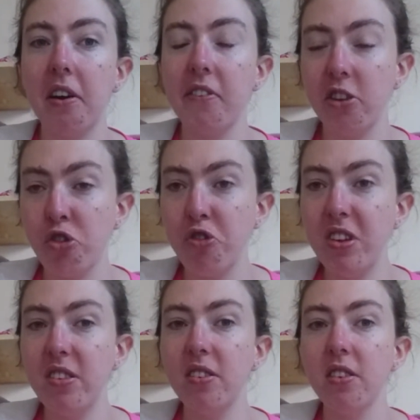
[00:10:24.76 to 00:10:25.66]
and
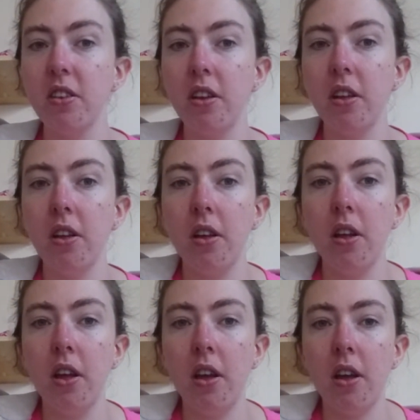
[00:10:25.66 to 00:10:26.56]
put long
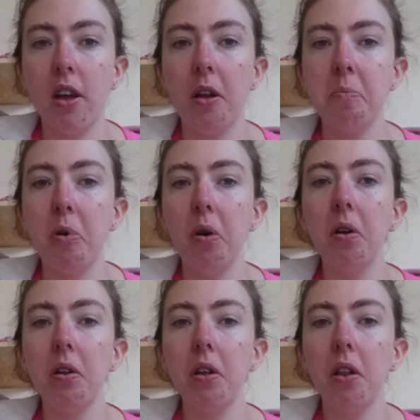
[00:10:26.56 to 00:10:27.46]
stakes in the fields and
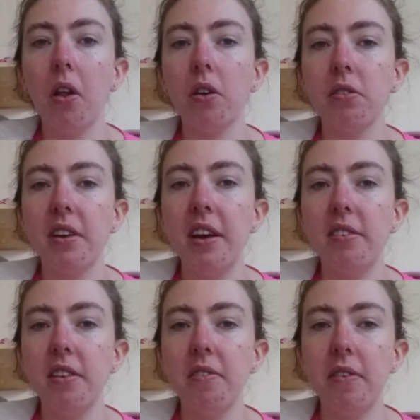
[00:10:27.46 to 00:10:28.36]
decorated them with
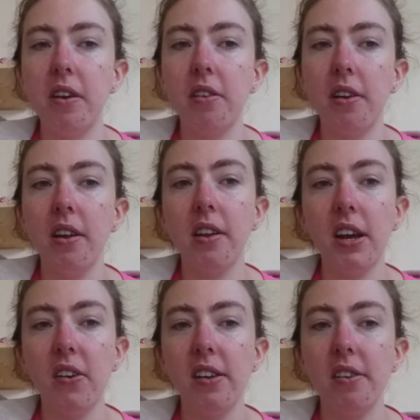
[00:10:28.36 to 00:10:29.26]
crosses and
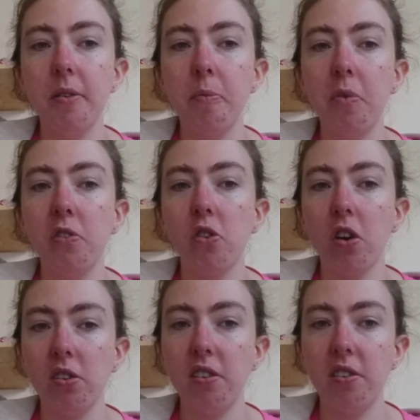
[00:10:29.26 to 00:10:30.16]
thorn
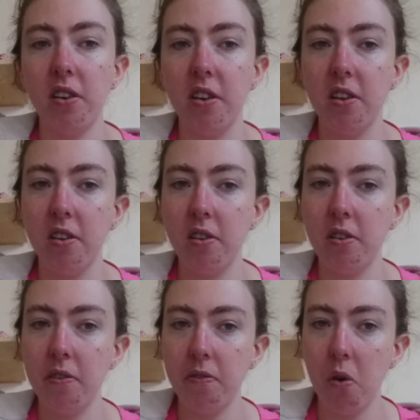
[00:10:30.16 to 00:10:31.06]
crowns.
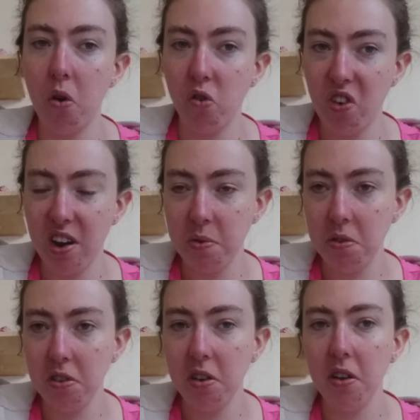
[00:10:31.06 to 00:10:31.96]
It's
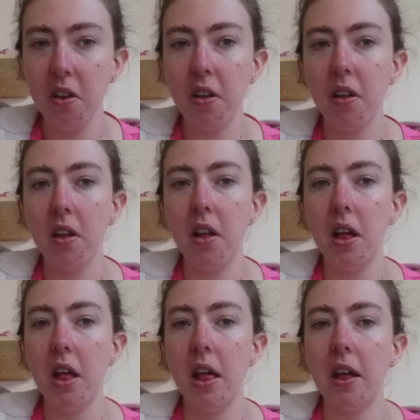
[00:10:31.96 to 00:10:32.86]
believed that when
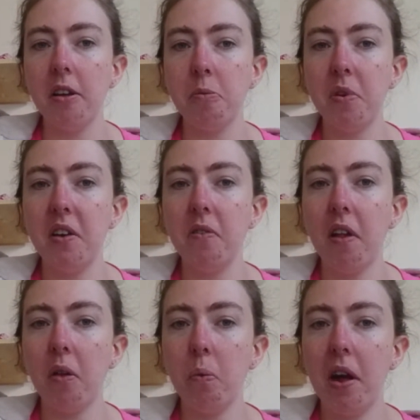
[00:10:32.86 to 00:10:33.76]
fiends looked
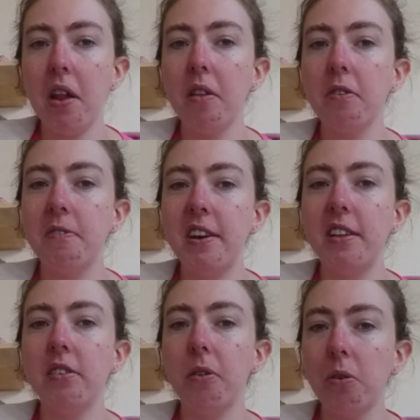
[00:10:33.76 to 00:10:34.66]
upon at the stakes, their
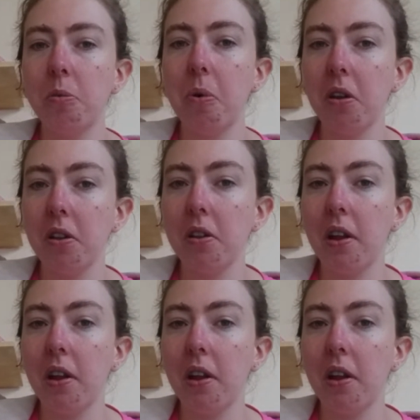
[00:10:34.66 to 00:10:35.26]
power disappeared.